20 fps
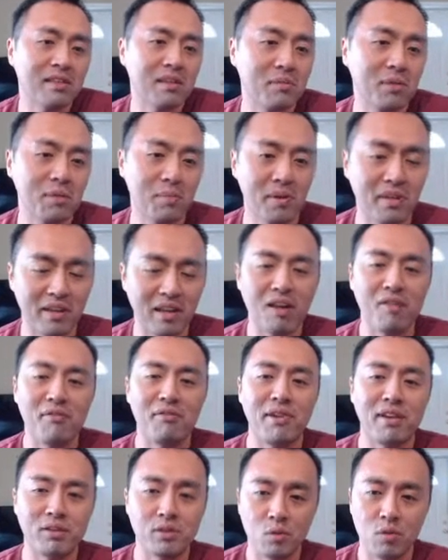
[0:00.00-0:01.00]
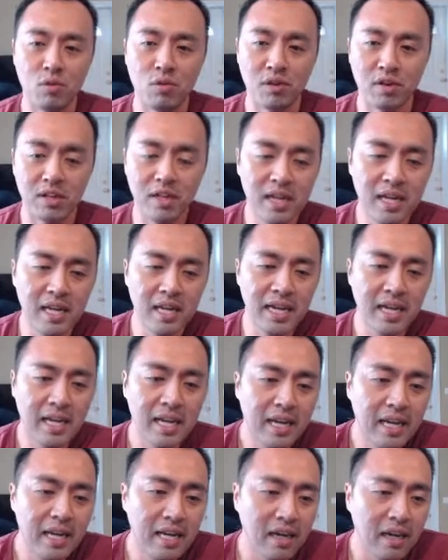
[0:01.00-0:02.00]
I mean, depending how fast you work.
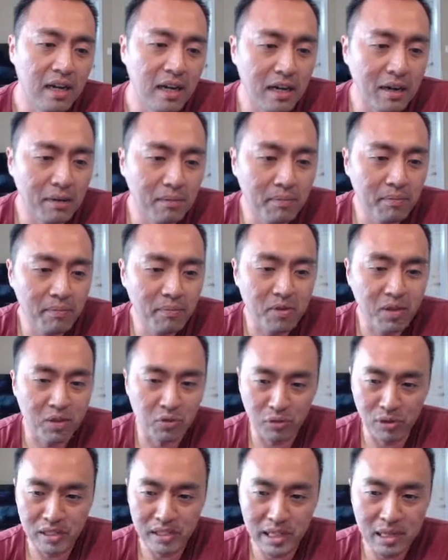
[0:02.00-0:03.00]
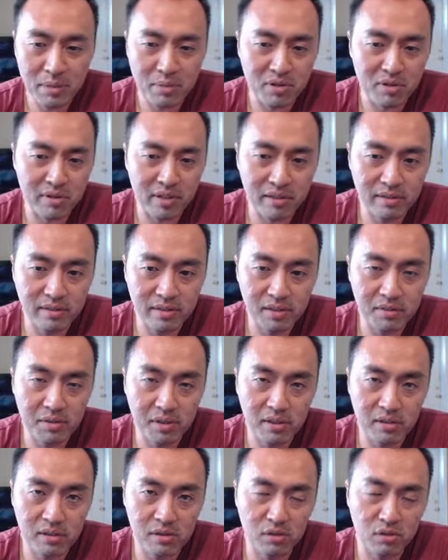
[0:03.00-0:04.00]
It's really labor intensive
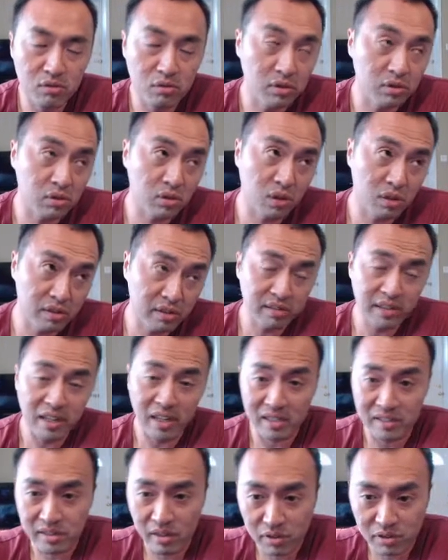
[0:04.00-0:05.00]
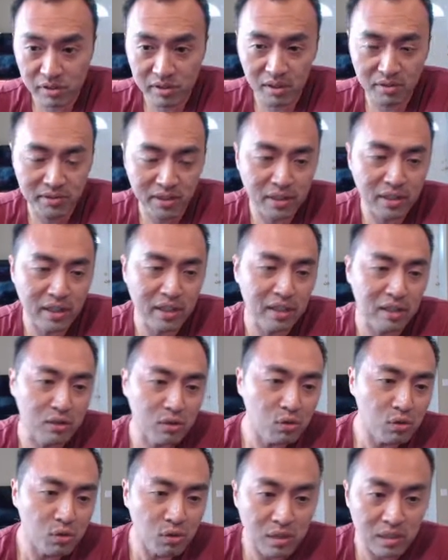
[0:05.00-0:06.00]
because there's all this Excel stuff that you got to
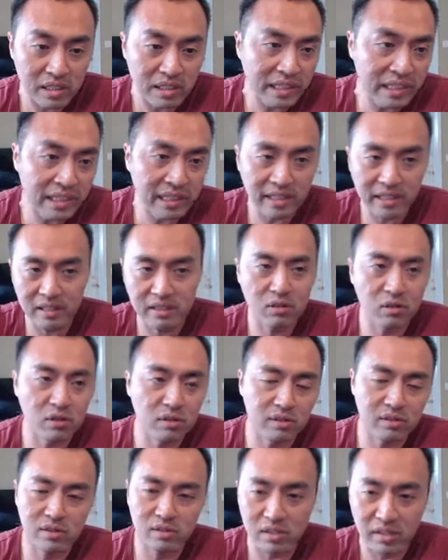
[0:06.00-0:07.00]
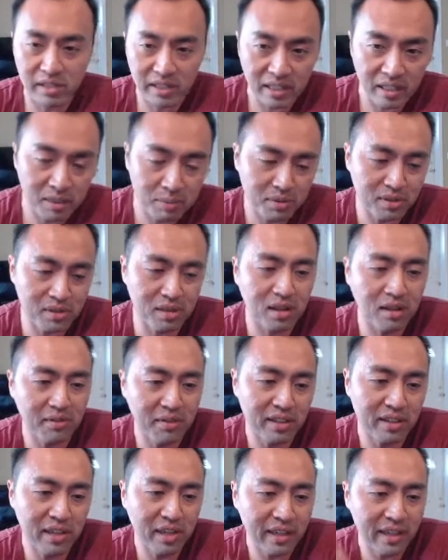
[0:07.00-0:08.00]
do, cleaning and all this looking up stuff
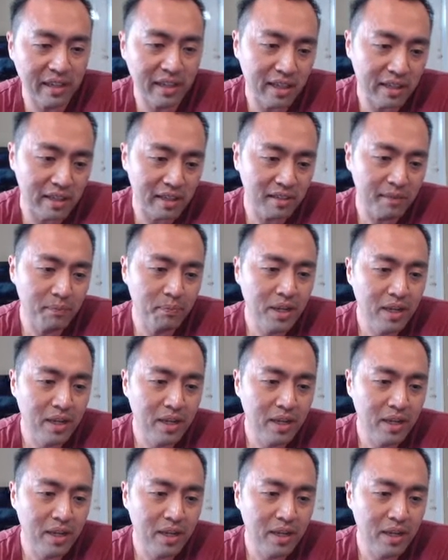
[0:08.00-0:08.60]
and yada yada.